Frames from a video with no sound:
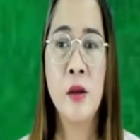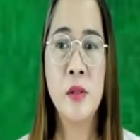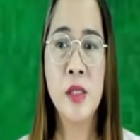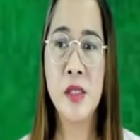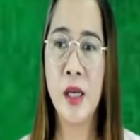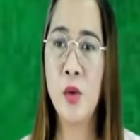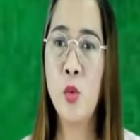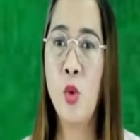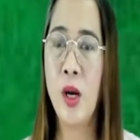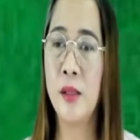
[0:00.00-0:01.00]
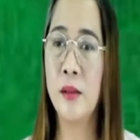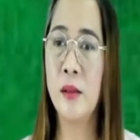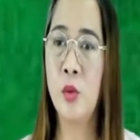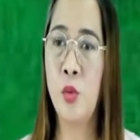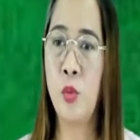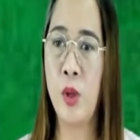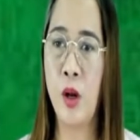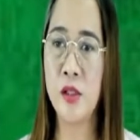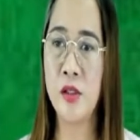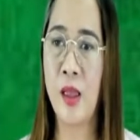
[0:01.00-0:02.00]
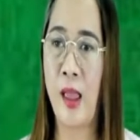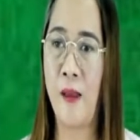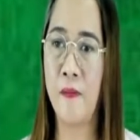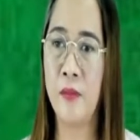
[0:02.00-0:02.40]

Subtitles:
The second one, we also have